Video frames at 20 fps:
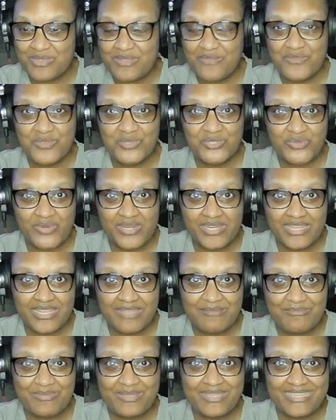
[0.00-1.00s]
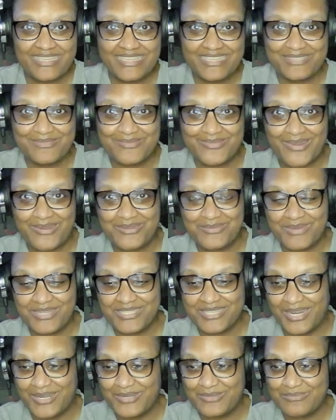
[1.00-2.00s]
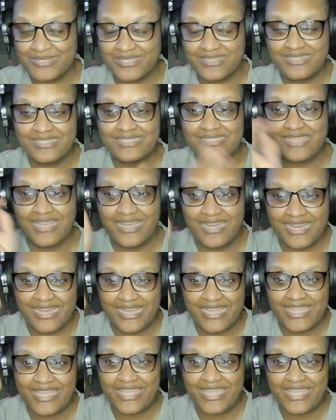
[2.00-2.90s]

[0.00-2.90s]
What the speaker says: If you enjoyed it, please subscribe to my channel because I